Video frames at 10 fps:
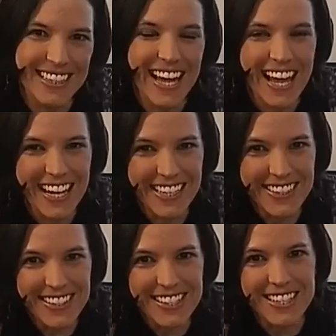The
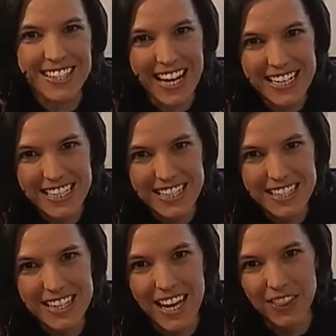Angles, the
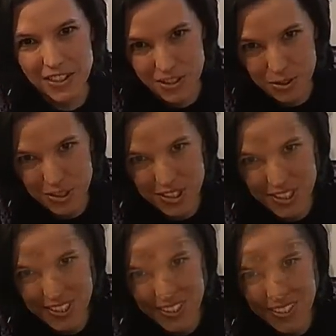Saxons, and the
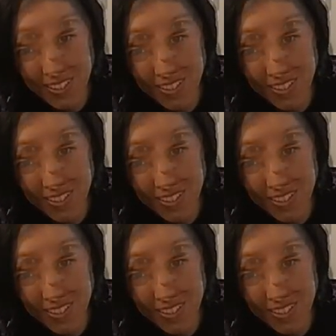Jutes.